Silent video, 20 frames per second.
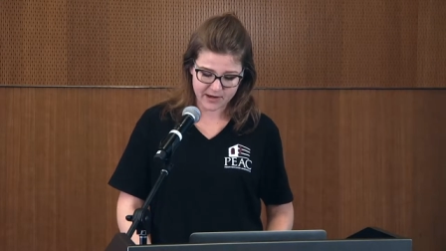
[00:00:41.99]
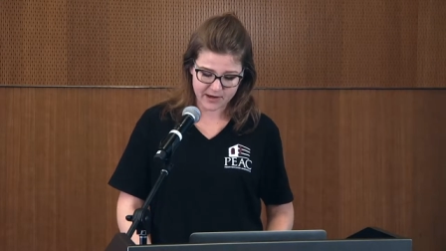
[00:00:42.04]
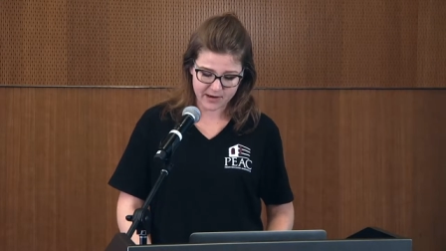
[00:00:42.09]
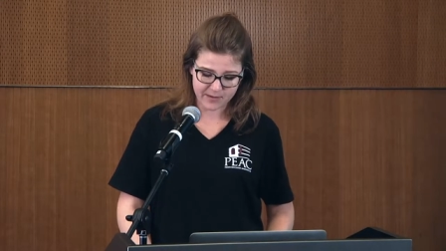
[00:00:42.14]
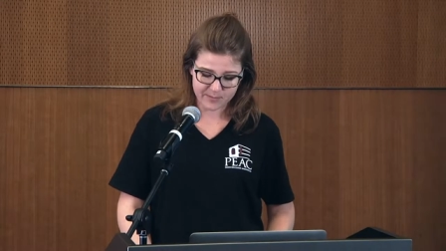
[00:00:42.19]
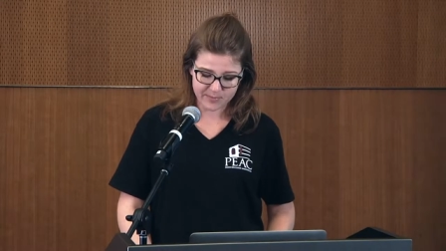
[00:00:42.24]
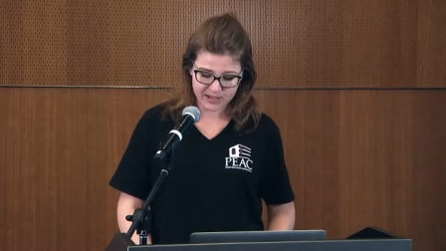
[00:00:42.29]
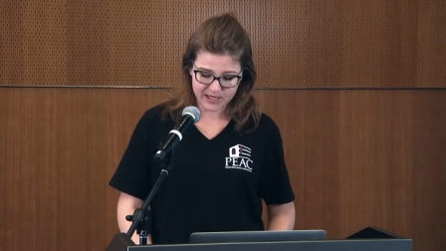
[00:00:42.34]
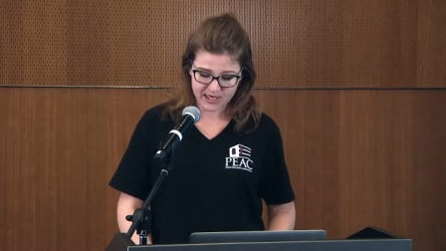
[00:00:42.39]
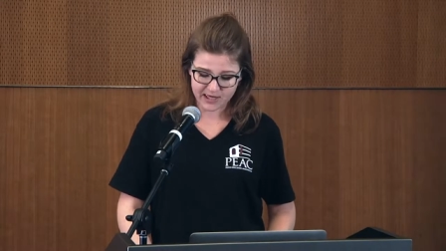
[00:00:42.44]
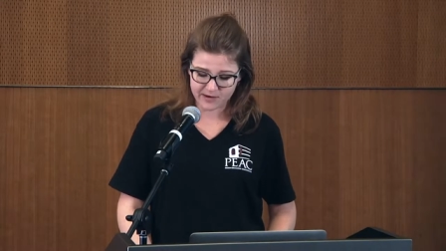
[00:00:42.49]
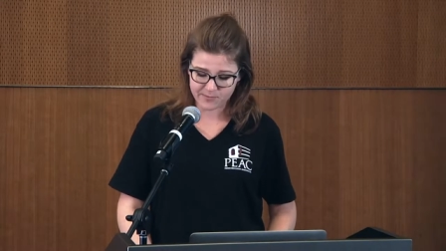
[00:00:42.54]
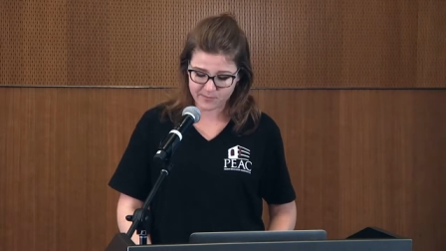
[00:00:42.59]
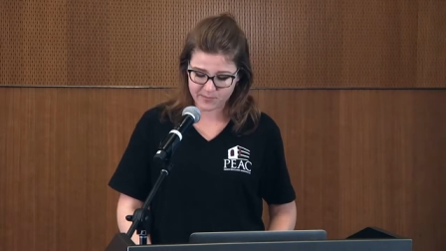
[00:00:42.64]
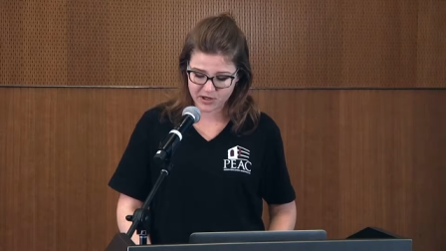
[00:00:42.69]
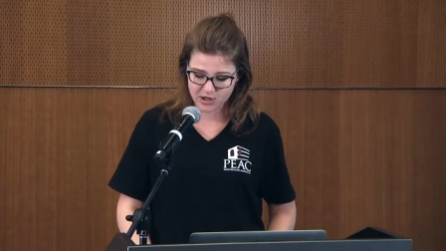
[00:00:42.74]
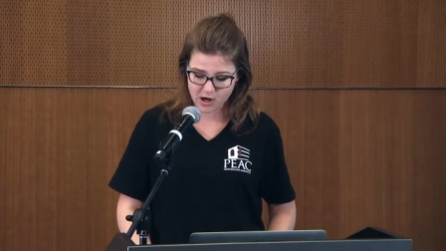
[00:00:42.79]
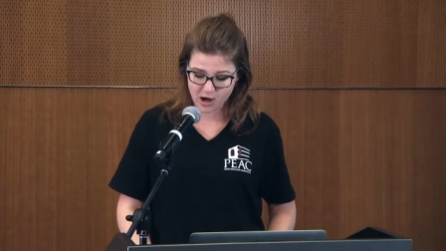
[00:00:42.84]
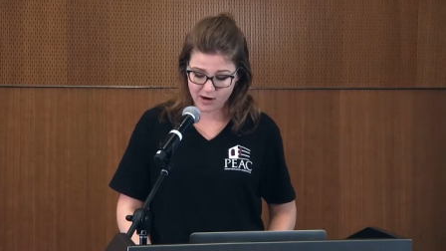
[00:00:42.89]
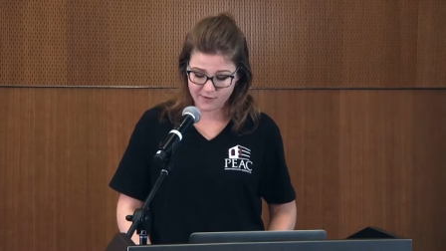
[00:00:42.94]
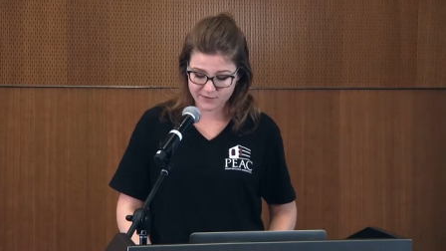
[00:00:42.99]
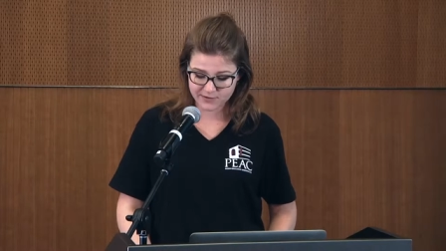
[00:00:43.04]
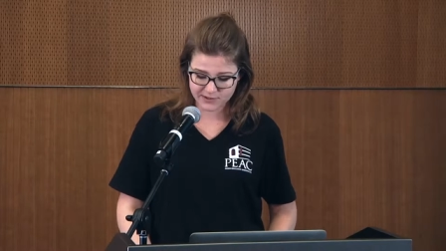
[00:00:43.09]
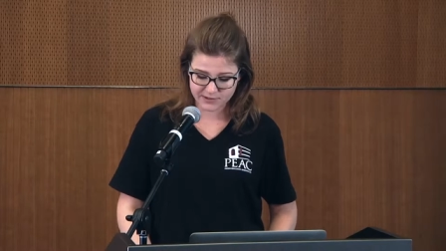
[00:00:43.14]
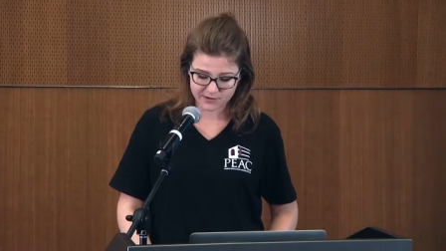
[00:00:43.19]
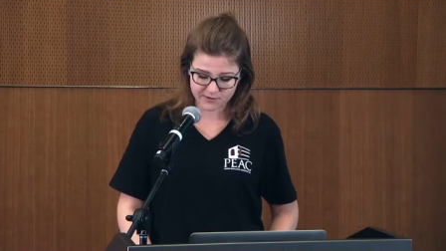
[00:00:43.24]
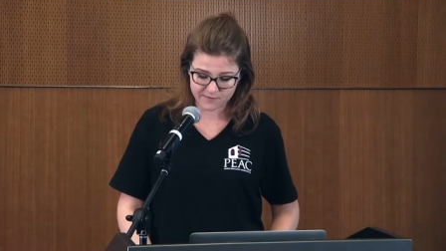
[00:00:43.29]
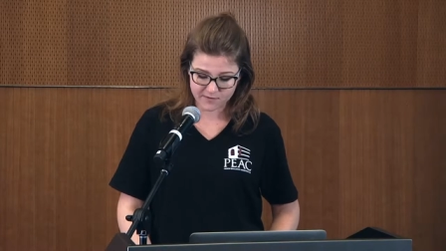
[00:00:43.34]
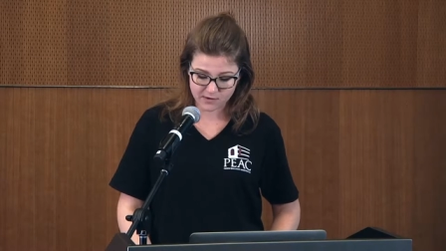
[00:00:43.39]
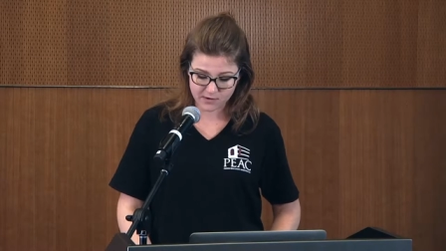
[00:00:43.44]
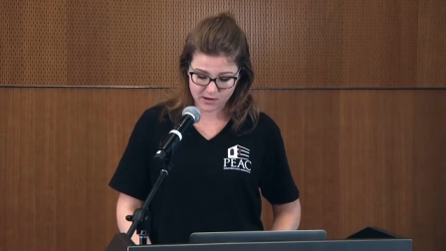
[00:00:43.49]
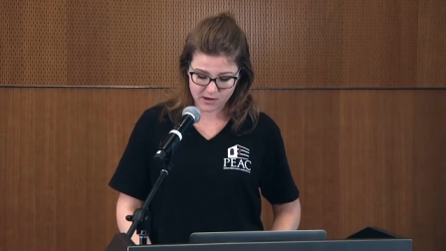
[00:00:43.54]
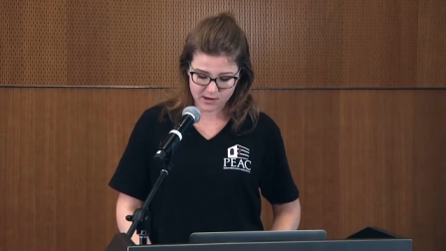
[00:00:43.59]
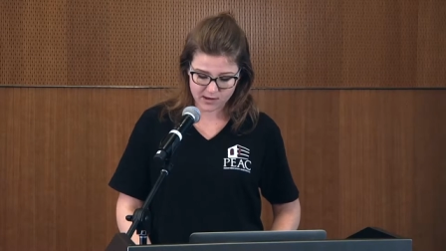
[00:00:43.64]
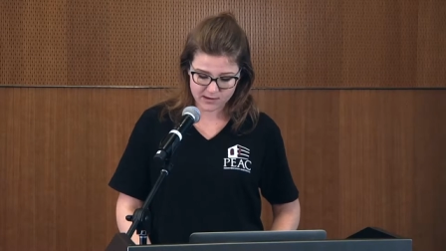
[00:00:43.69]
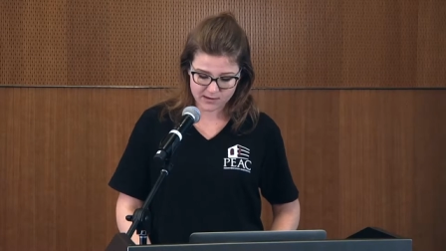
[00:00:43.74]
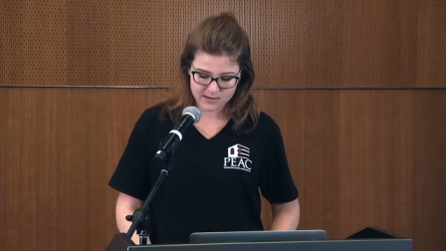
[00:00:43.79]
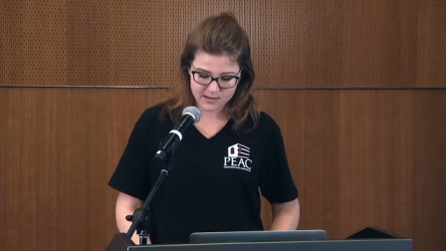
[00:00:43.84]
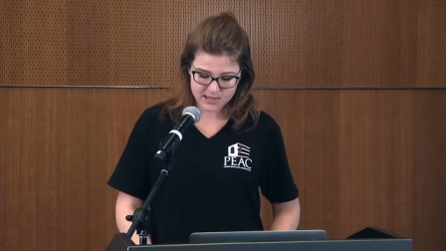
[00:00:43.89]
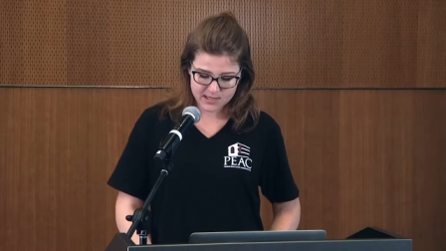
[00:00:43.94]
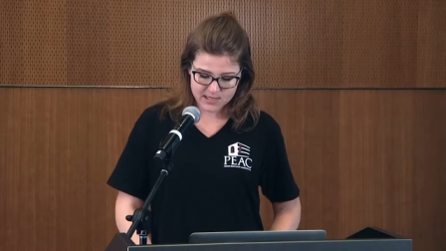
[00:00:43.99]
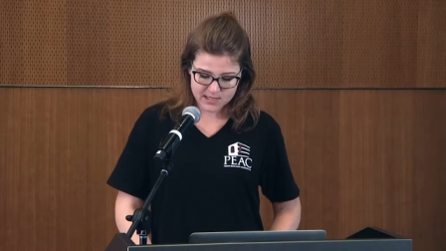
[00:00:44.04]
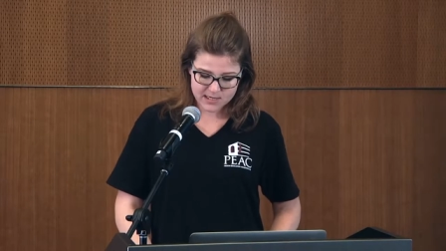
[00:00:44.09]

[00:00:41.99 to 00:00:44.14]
um, became an officer of the law.